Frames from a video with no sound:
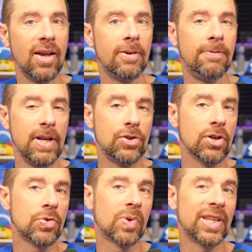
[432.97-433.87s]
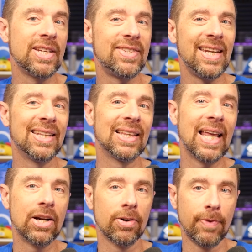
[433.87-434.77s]
Features released in
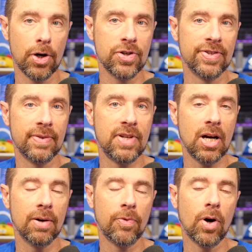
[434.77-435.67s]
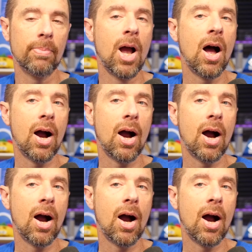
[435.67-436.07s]
later versions of Terraform